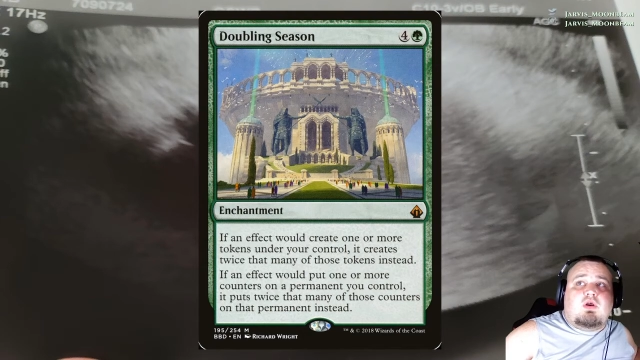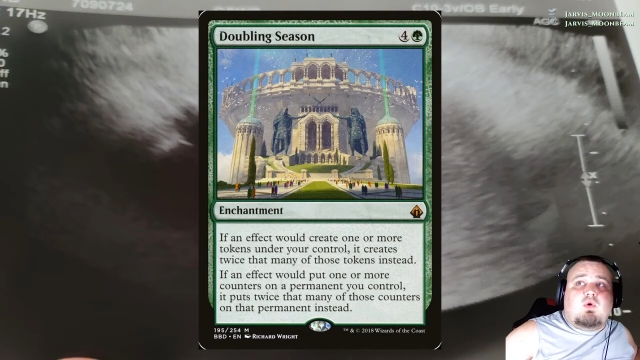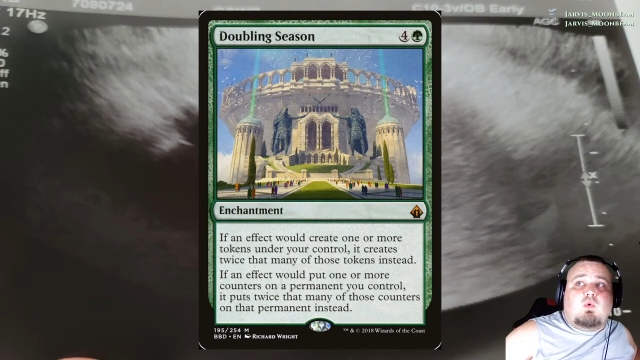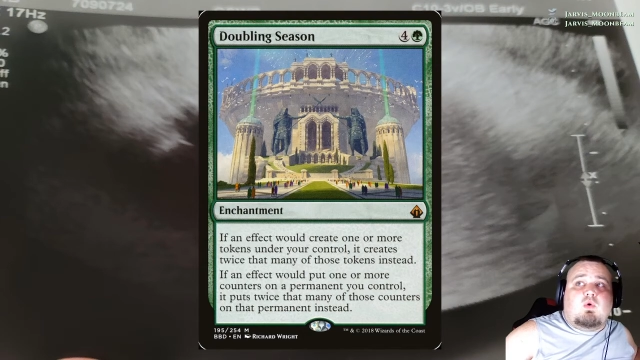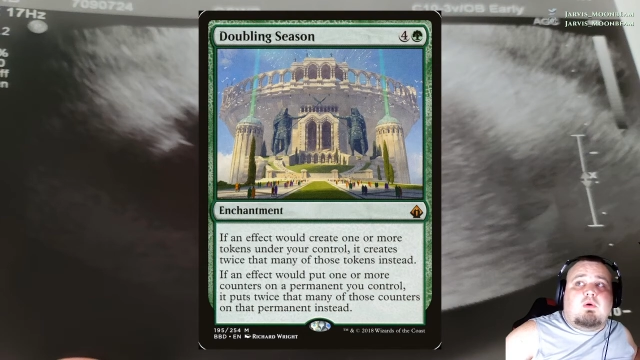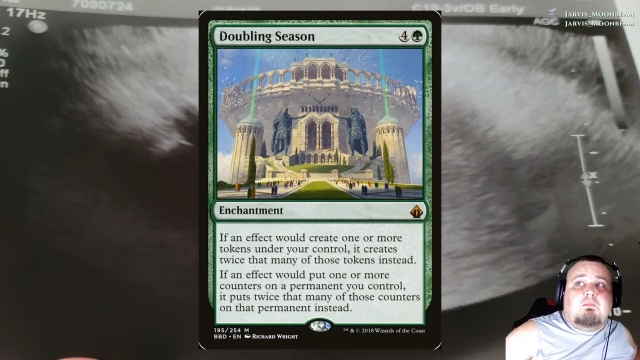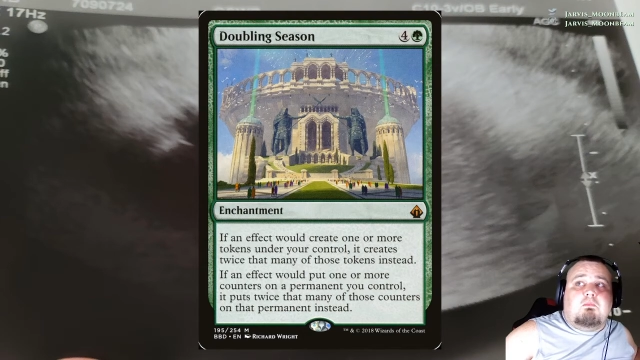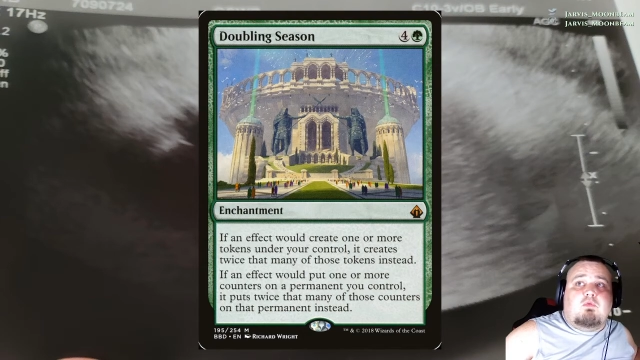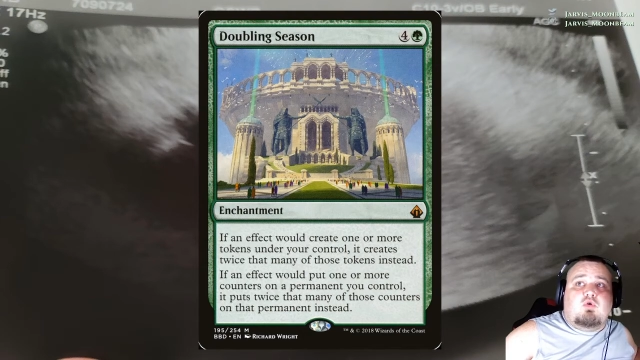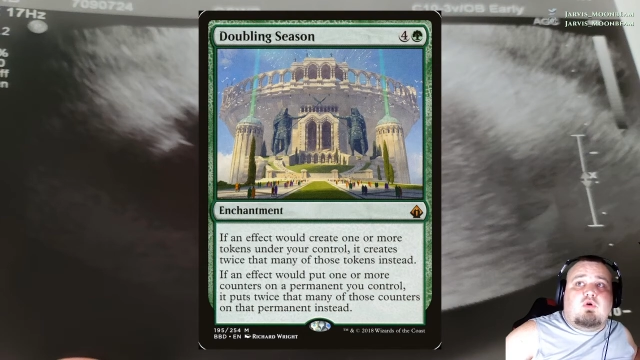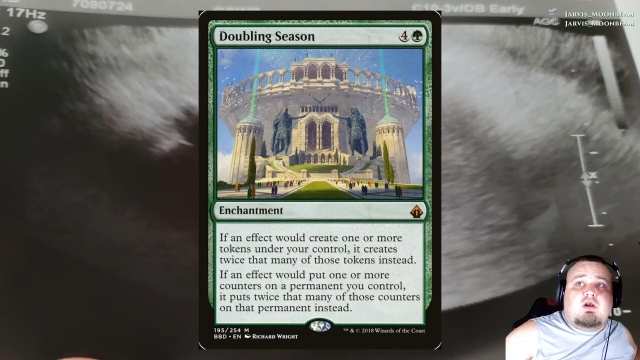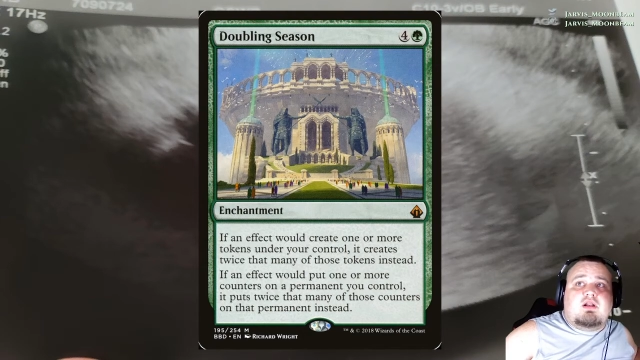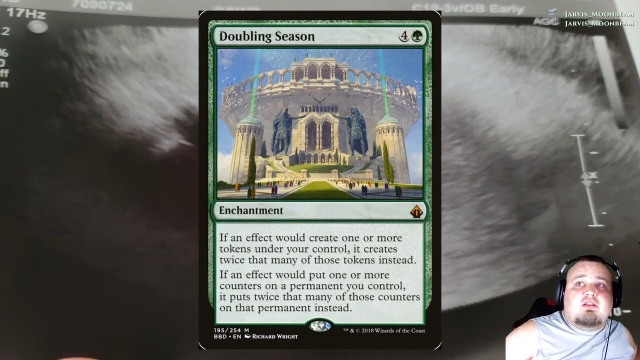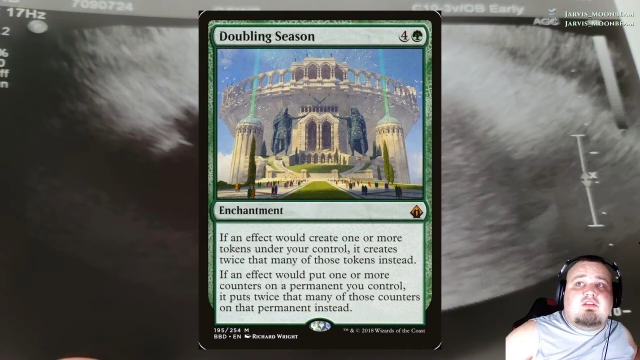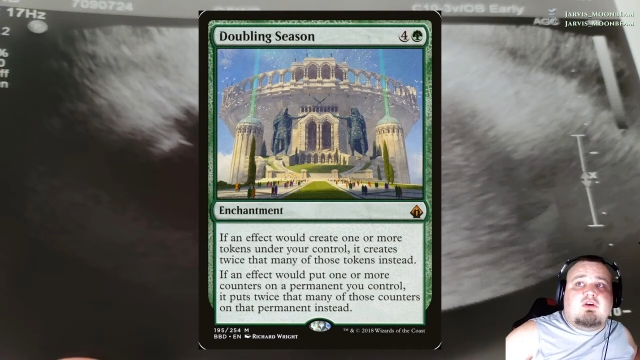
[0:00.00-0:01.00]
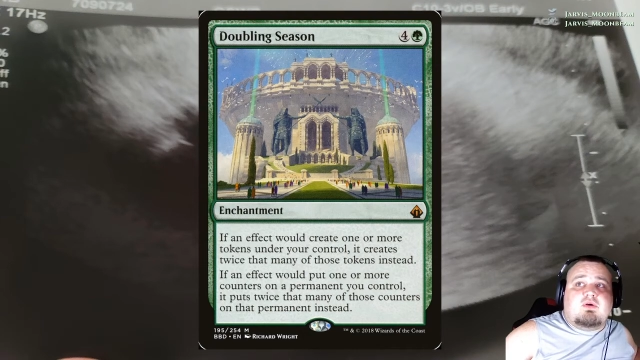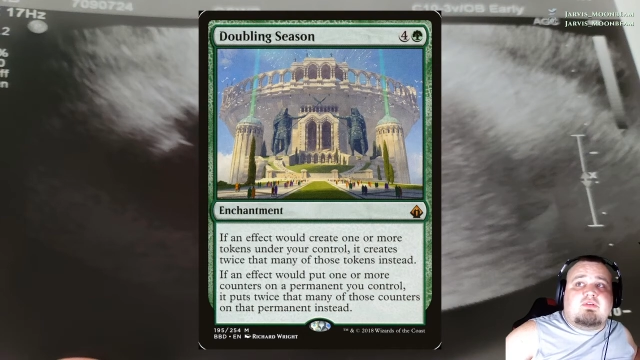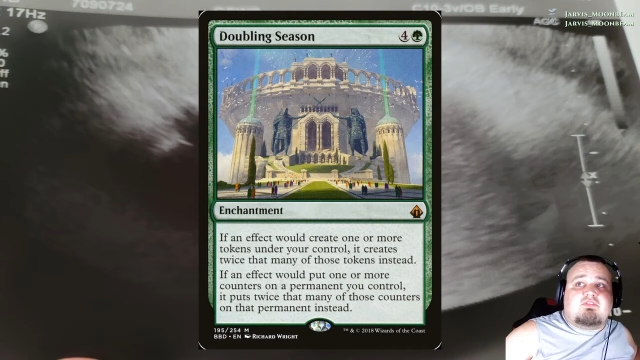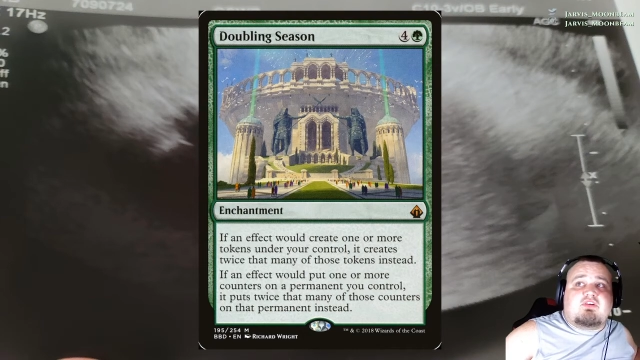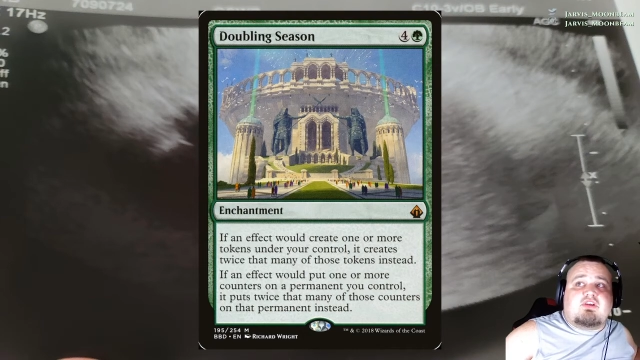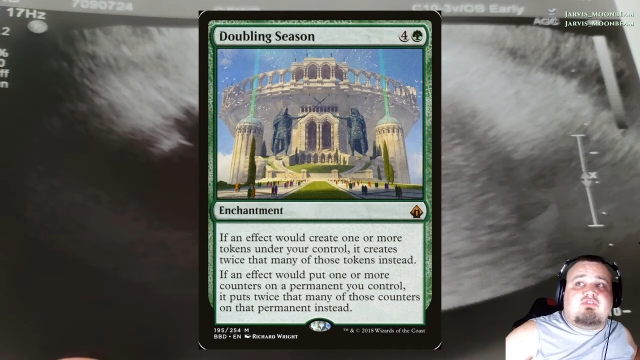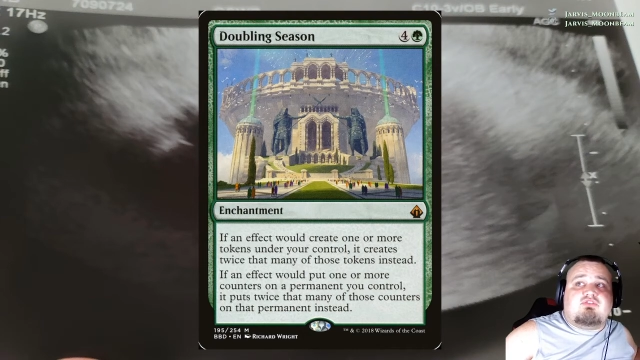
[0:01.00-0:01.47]
or more tokens
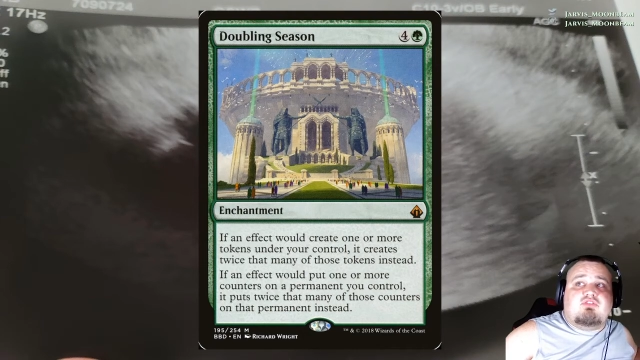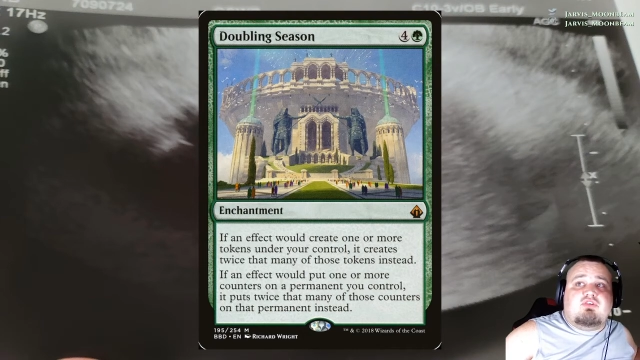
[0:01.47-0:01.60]
under your control,